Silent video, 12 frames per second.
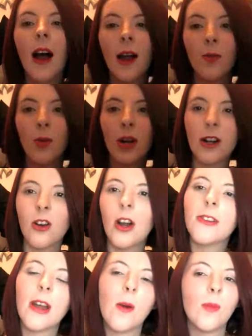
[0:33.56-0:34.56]
and where I
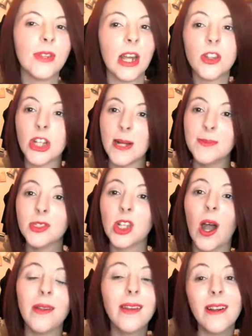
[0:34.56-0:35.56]
got it done was at James
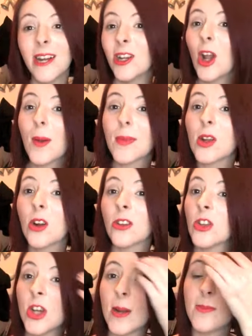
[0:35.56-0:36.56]
Dunn. I normally go
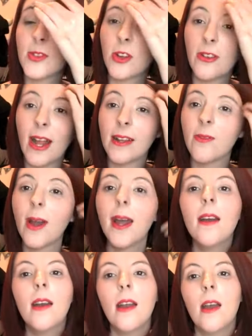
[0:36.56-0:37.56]
to James Dunn
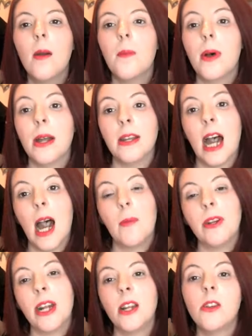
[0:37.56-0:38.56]
anyway, but in
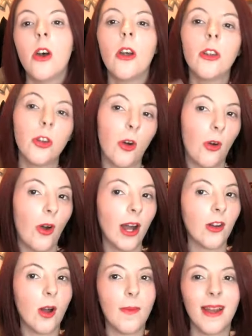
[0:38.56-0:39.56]
Aberdeen, so
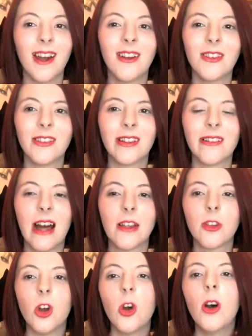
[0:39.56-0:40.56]
I got my hair done in
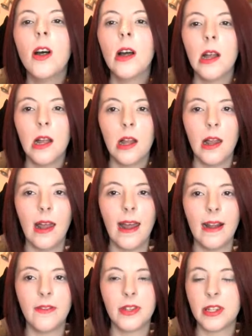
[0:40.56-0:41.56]
Glasgow.
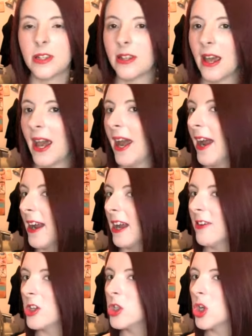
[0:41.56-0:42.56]
It's a
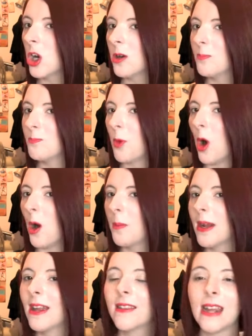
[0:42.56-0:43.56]
kind of a short
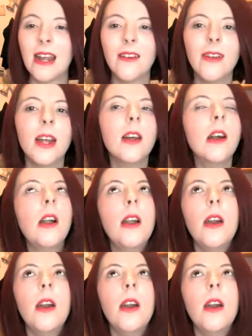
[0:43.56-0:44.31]
bob. It's kind of like,